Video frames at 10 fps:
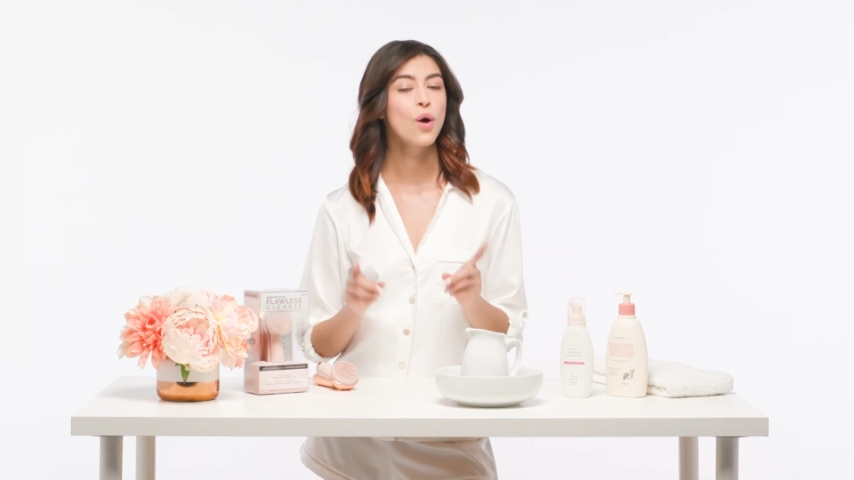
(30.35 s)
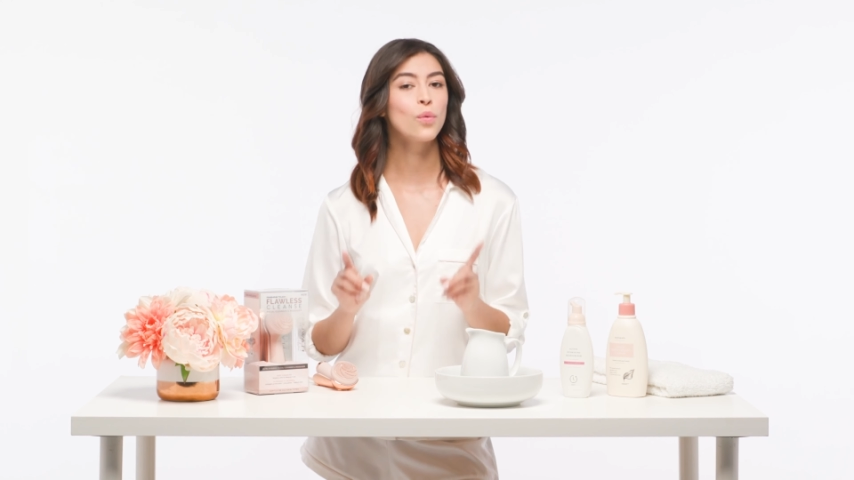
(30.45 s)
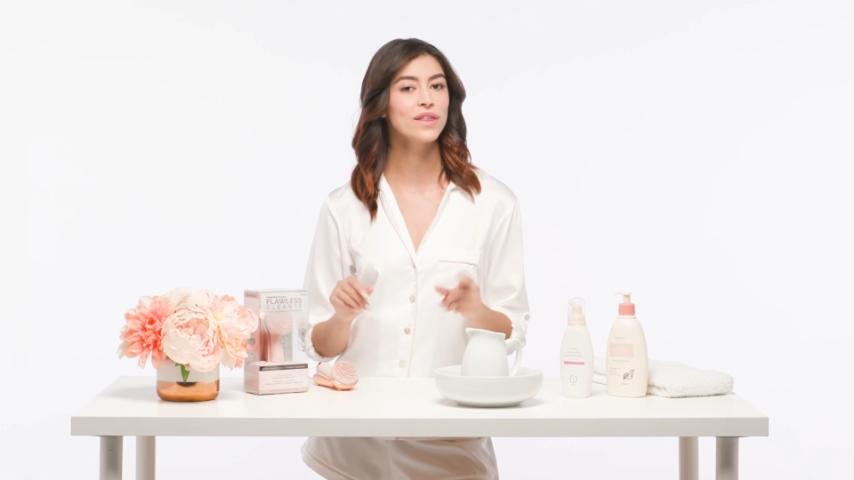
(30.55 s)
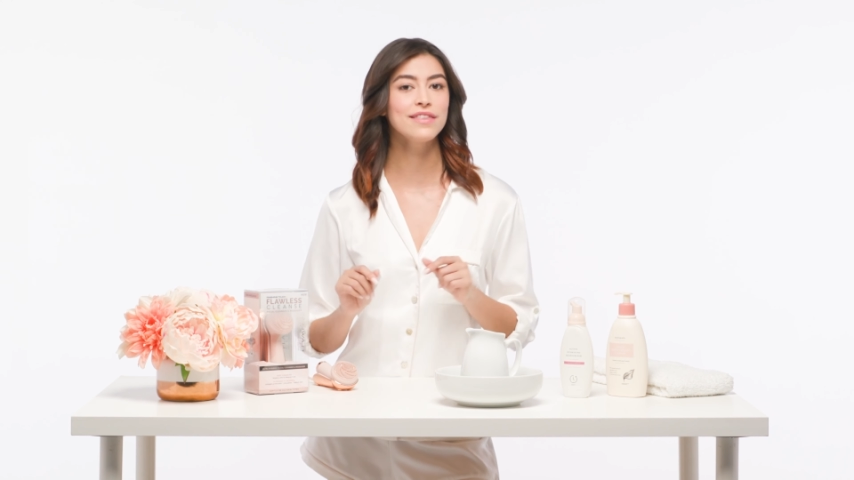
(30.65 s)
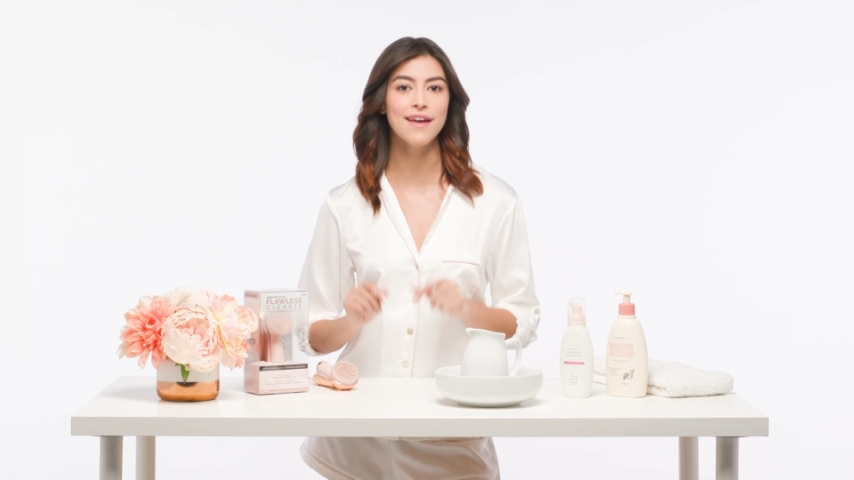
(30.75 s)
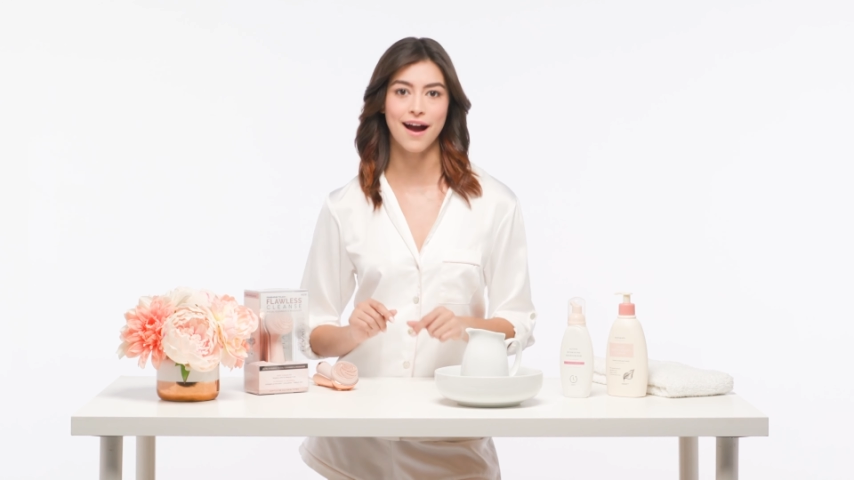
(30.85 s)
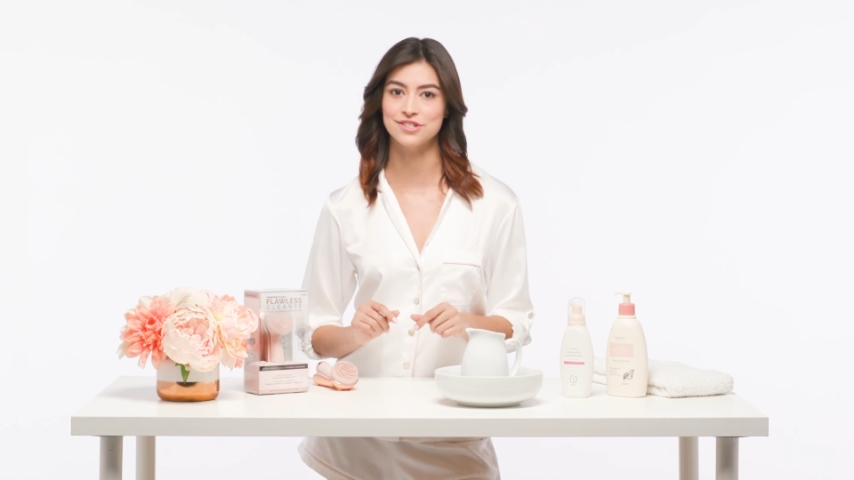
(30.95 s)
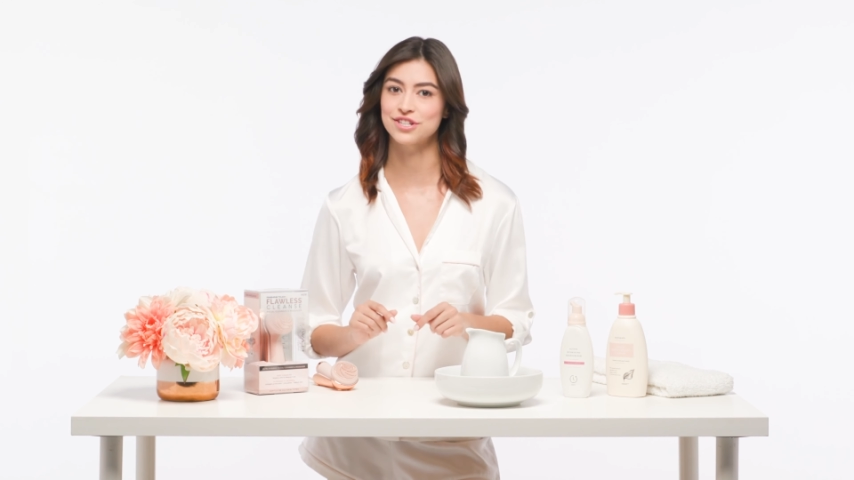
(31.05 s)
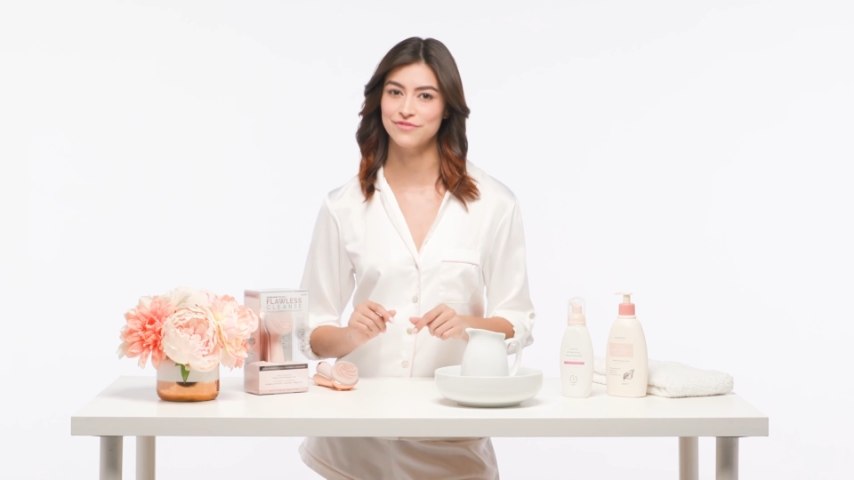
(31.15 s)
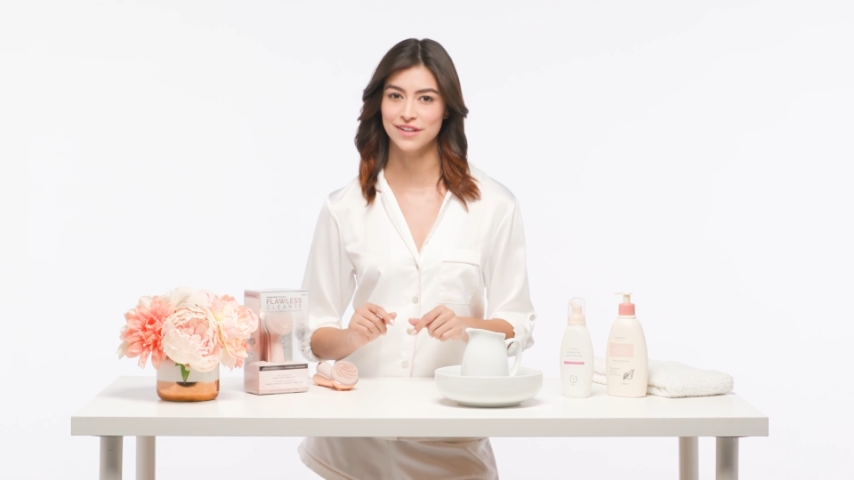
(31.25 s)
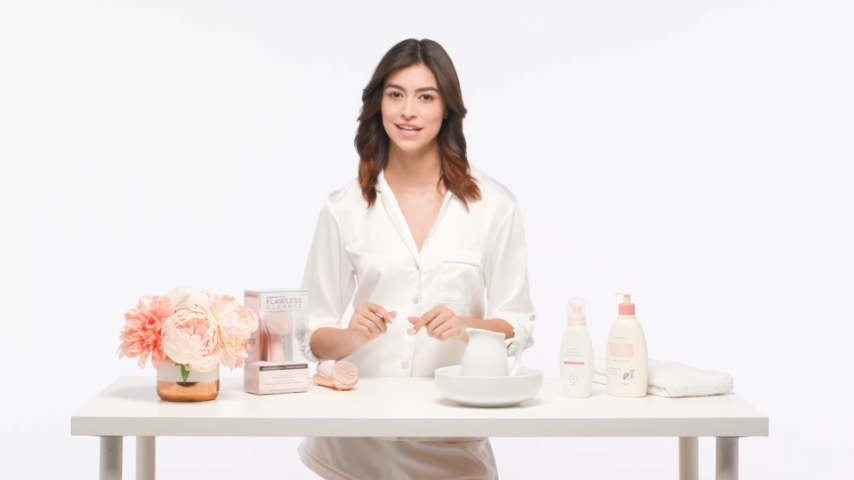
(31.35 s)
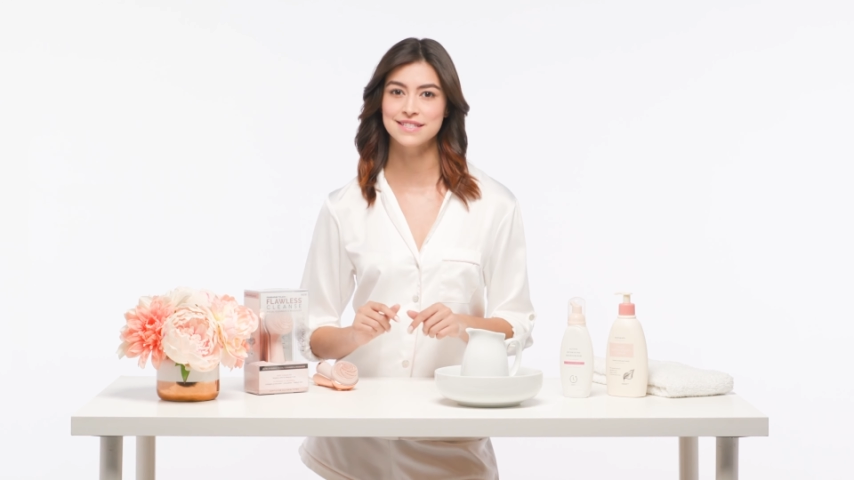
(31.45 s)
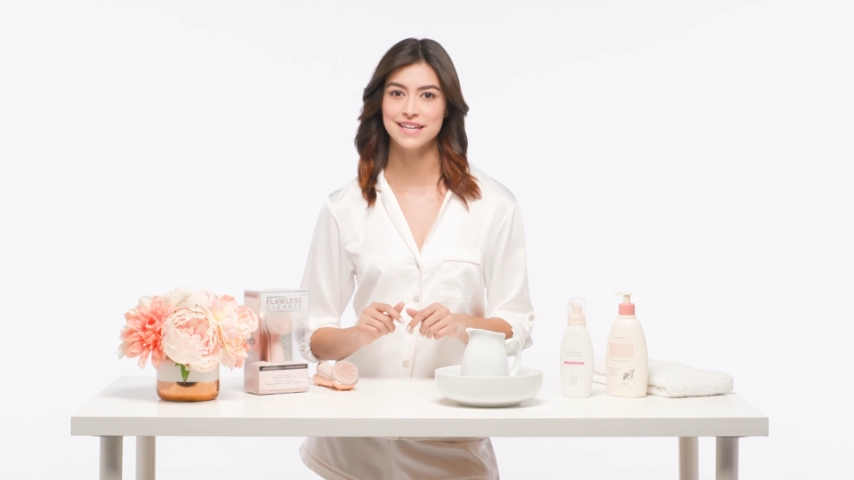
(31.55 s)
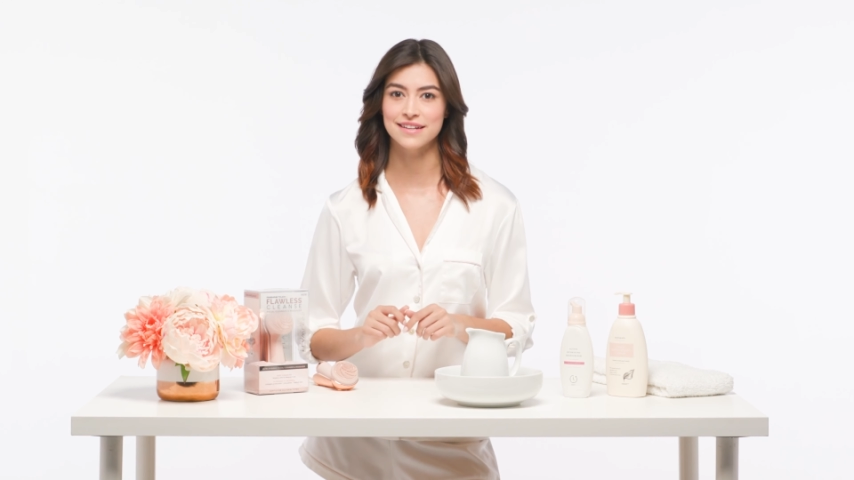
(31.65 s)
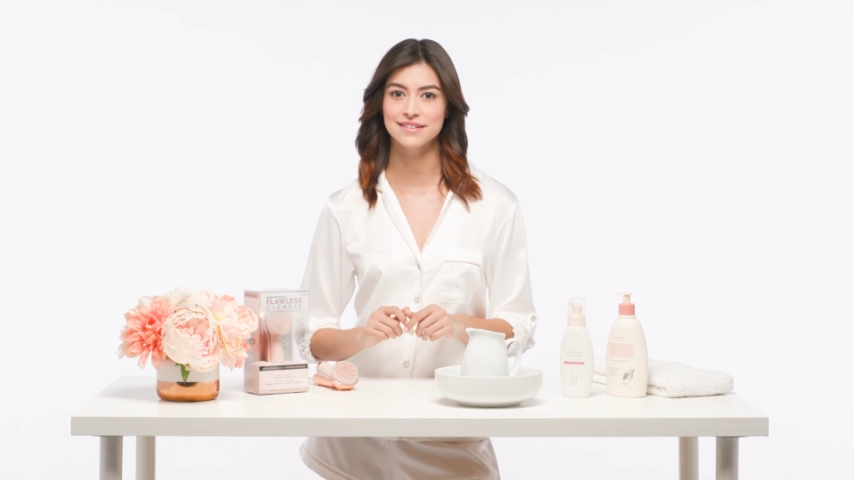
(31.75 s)
with the action of
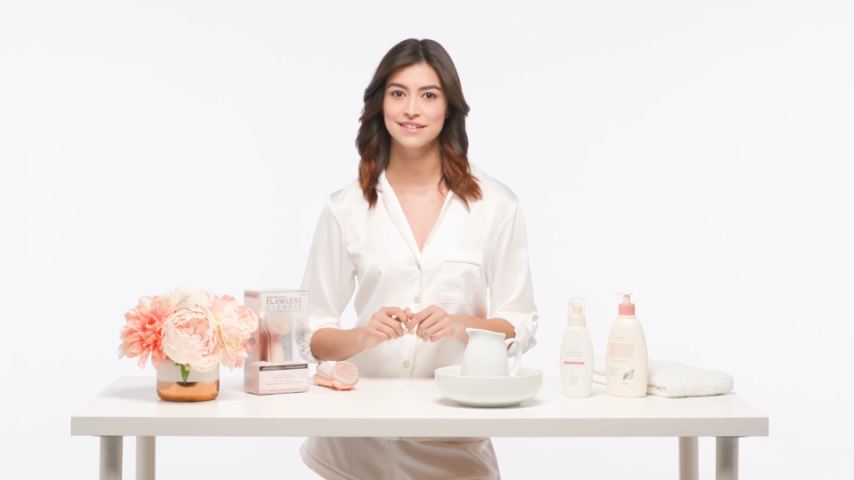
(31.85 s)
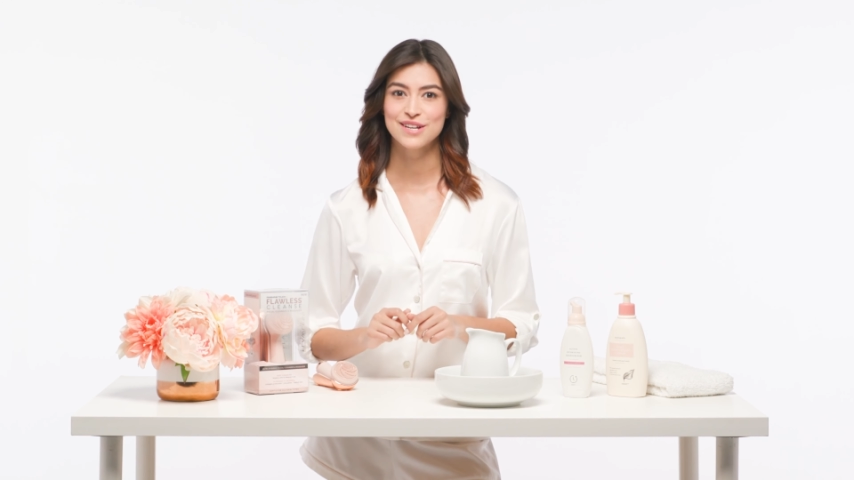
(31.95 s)
cleansing,